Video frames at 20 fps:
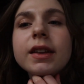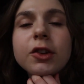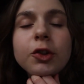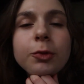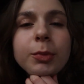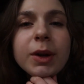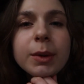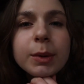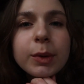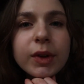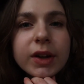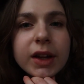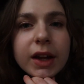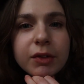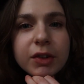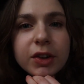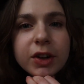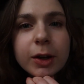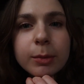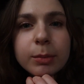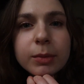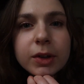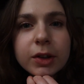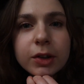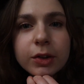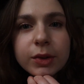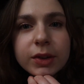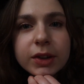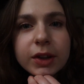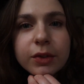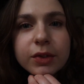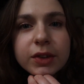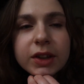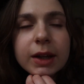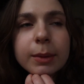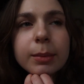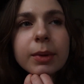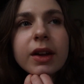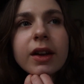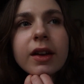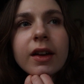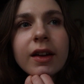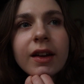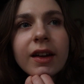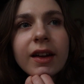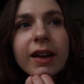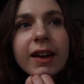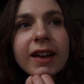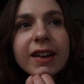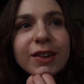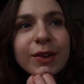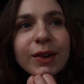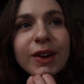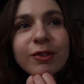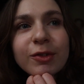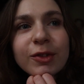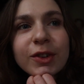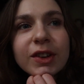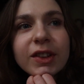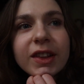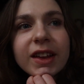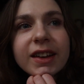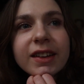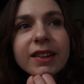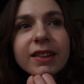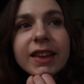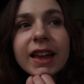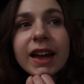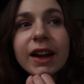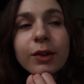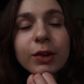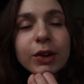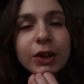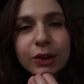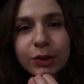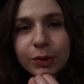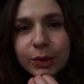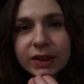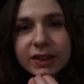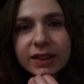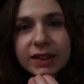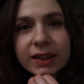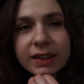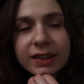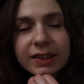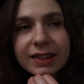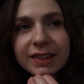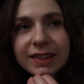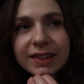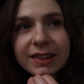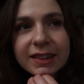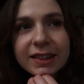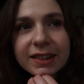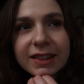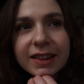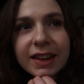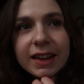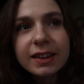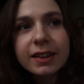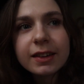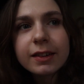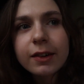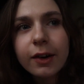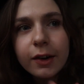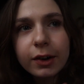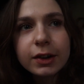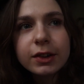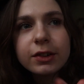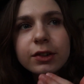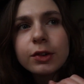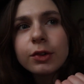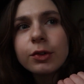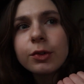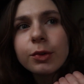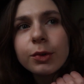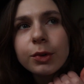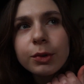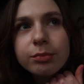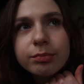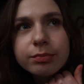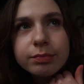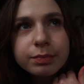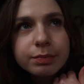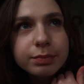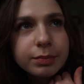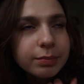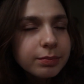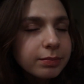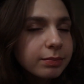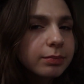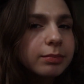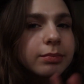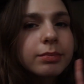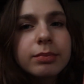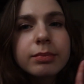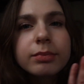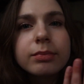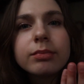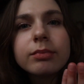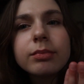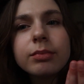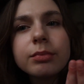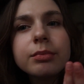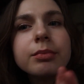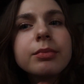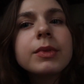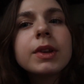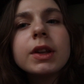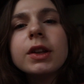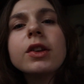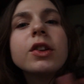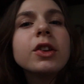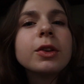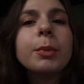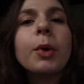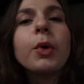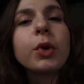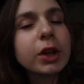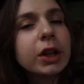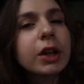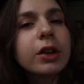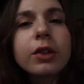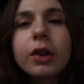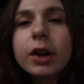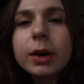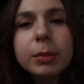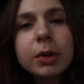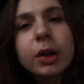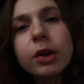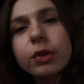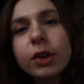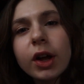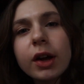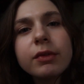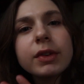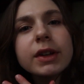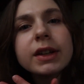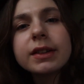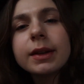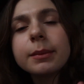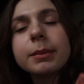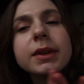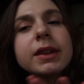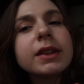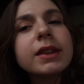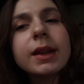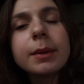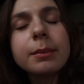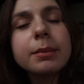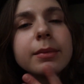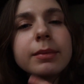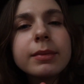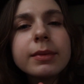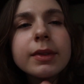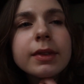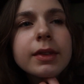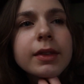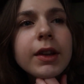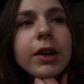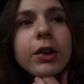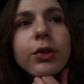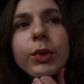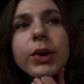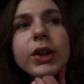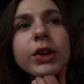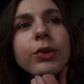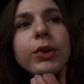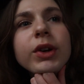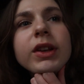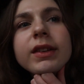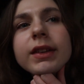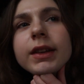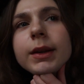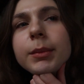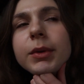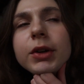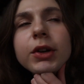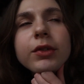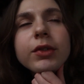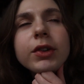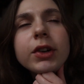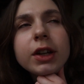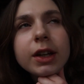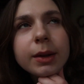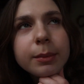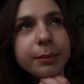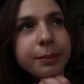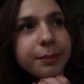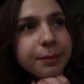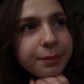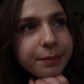This reminds me, like, every time you do a self-tape and you have like loud noises, like cars or the smoking alarm goes off, like some annoying noise in the middle of your tape.